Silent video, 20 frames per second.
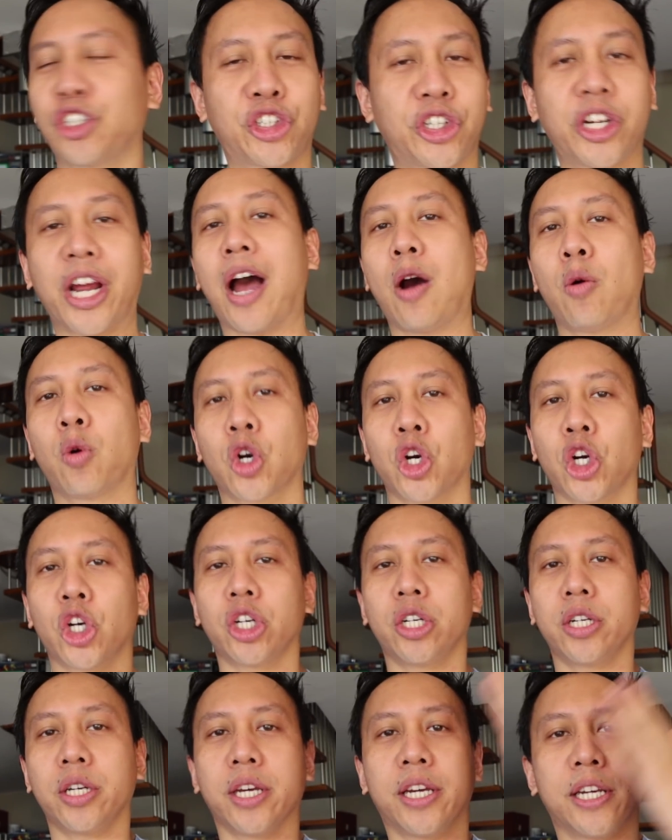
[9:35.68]

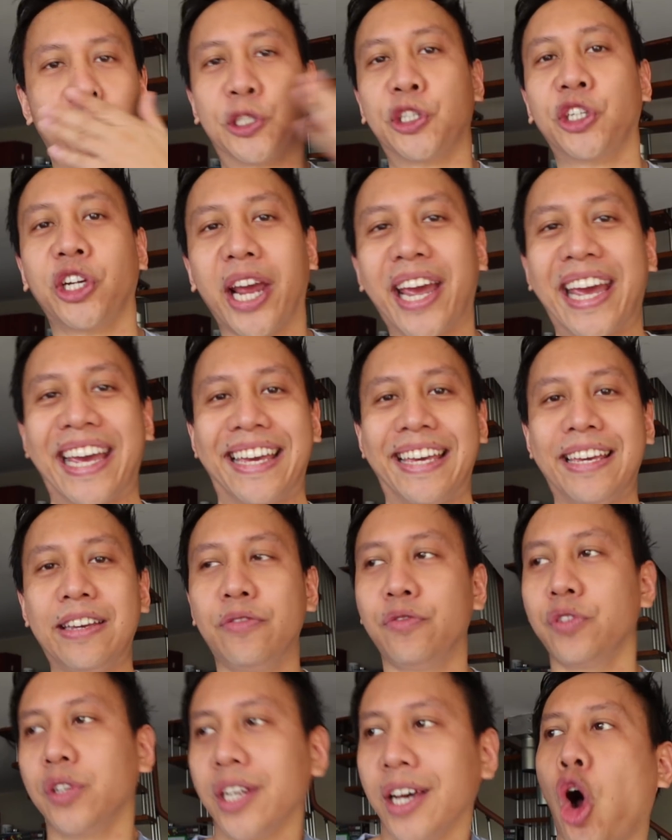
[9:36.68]
Showered,
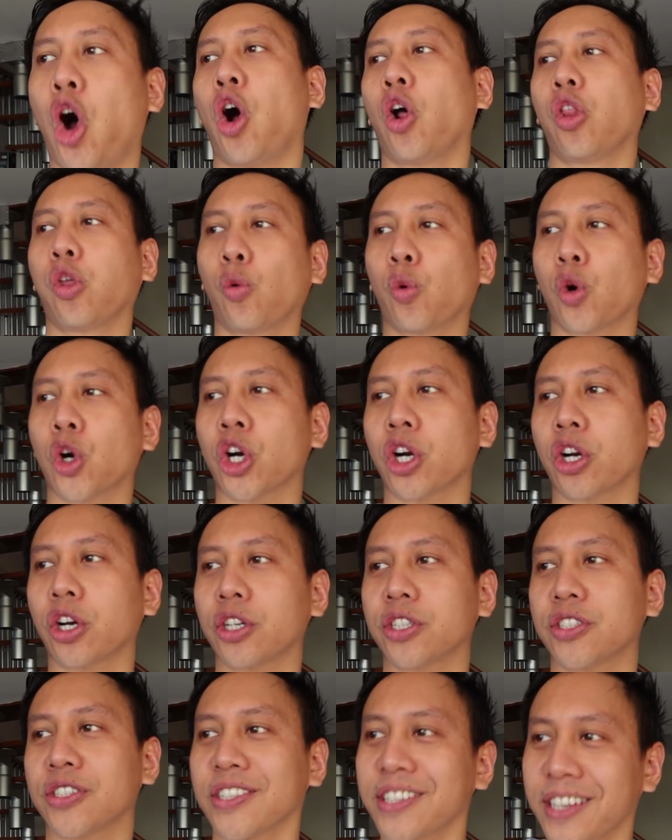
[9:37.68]
shaved, all the
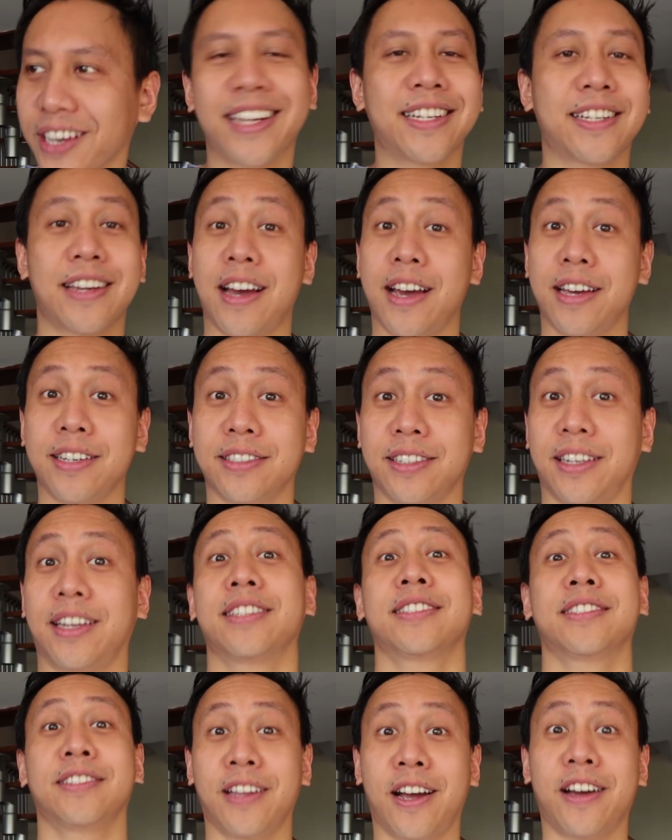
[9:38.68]
works. And guys,
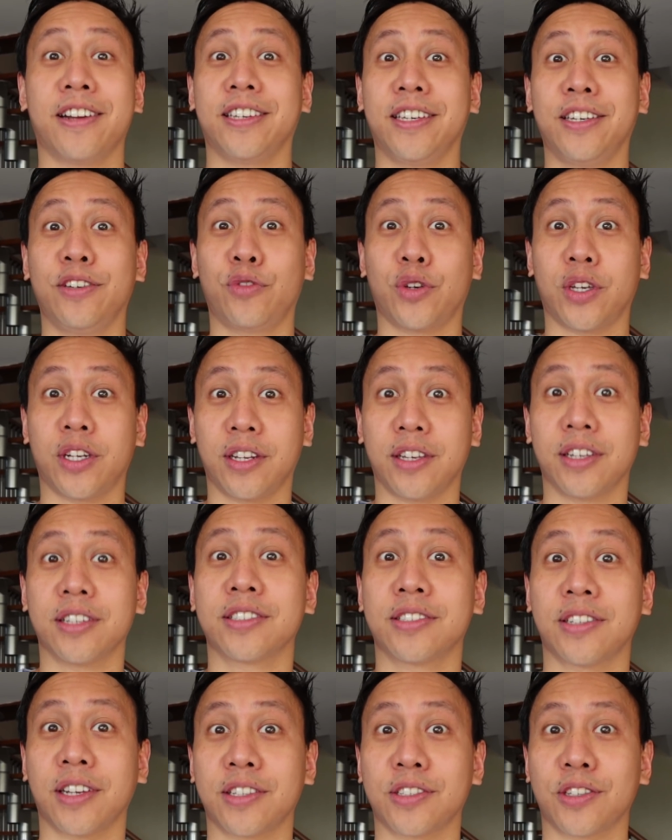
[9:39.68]
it's not even
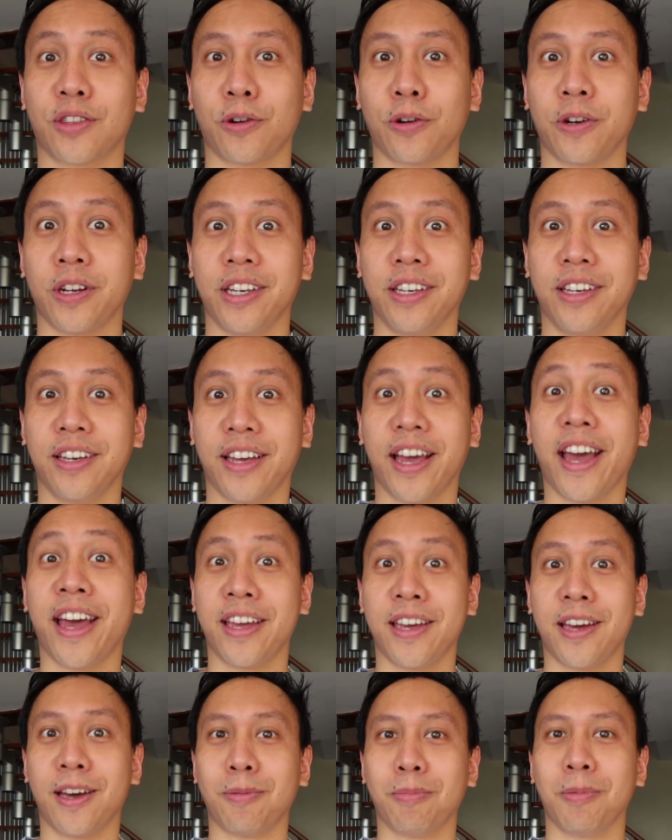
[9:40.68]
6:30
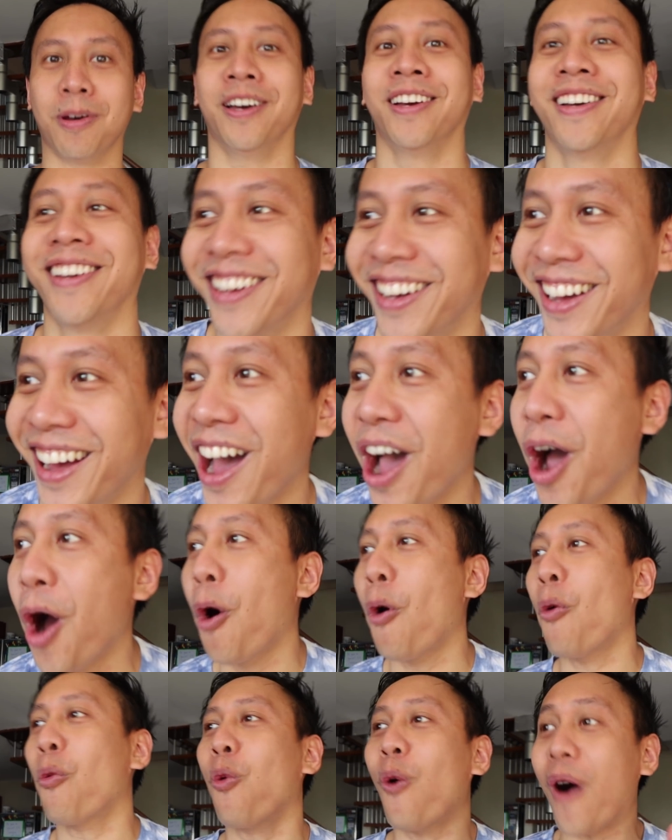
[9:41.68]
a.m.
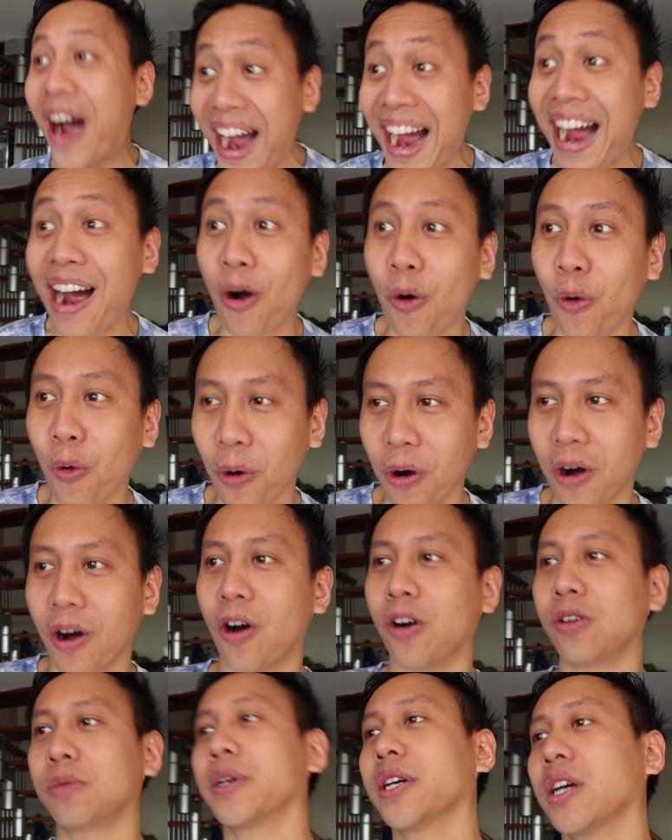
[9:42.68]
Wow!
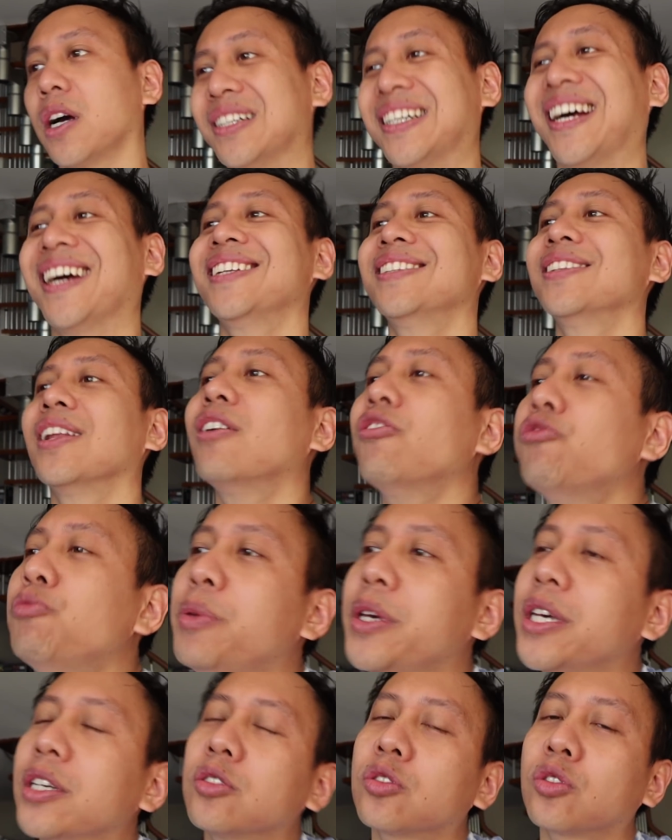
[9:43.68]
Oh my God, I love
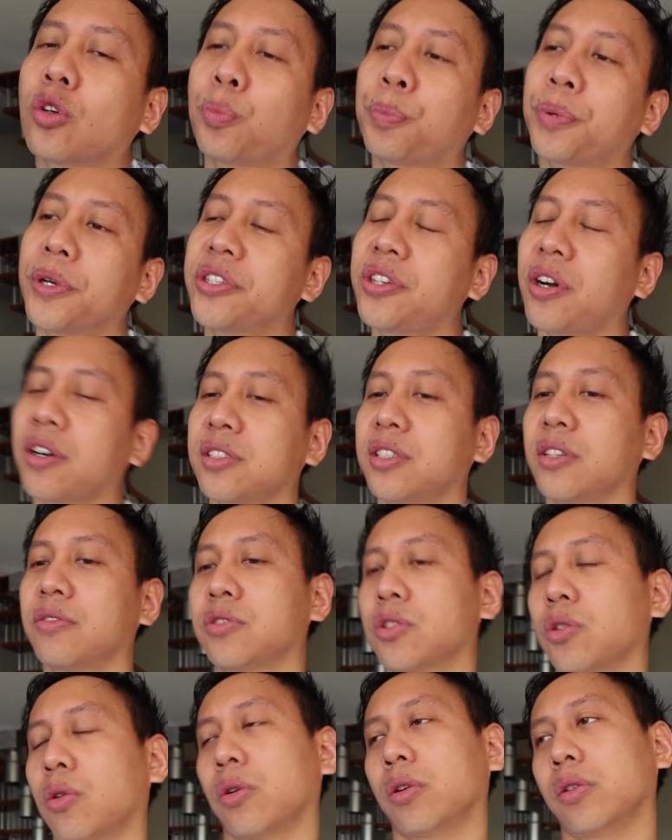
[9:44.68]
being so productive
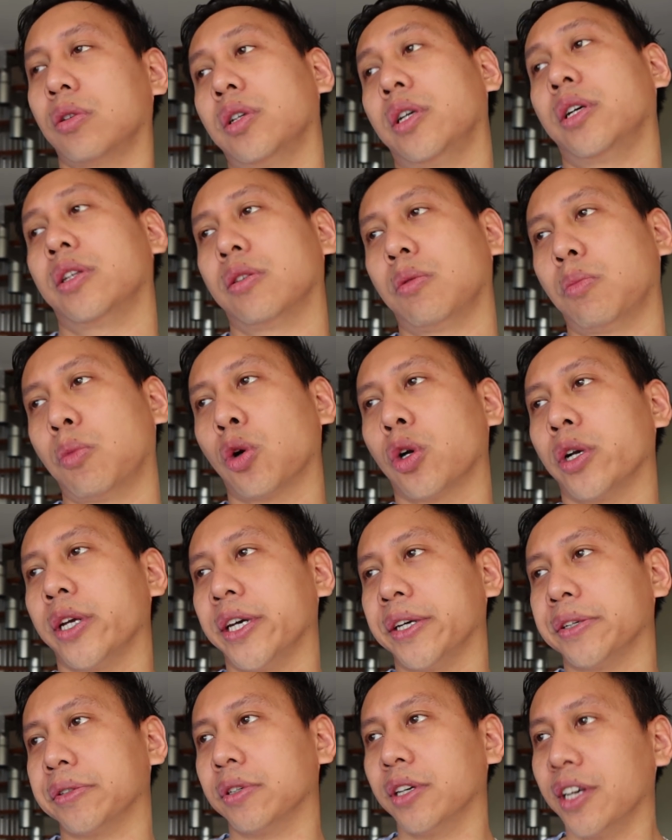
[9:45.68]
so early in the
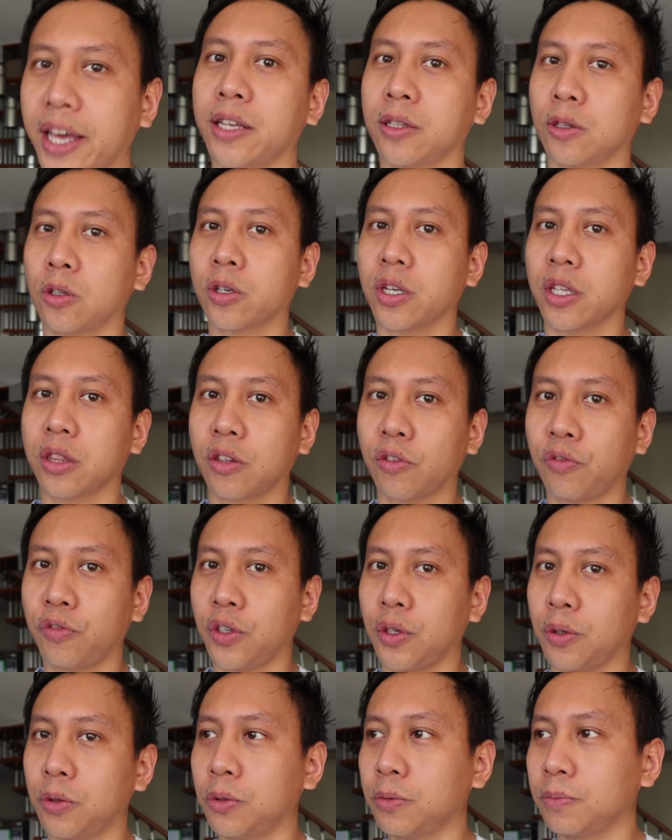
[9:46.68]
morning. And look at the
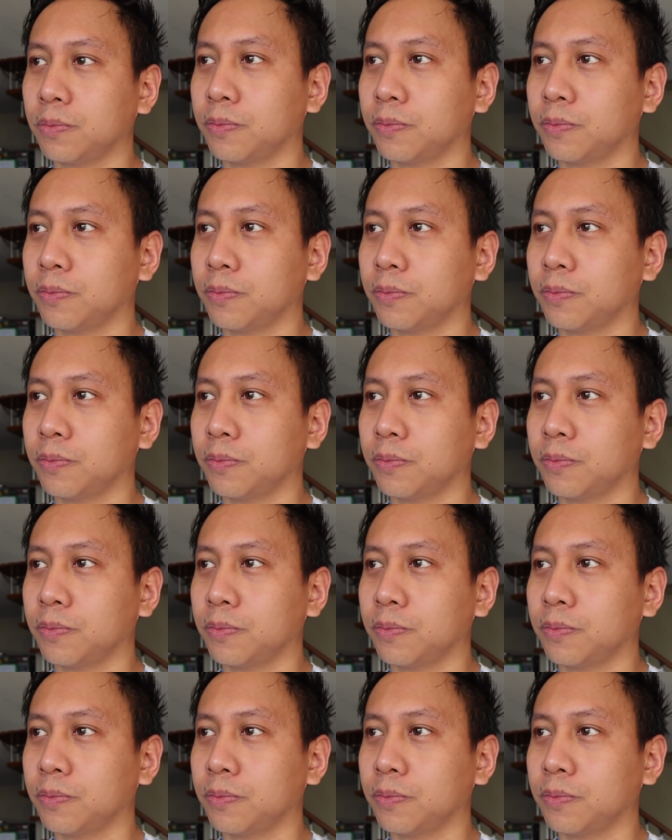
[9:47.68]
view.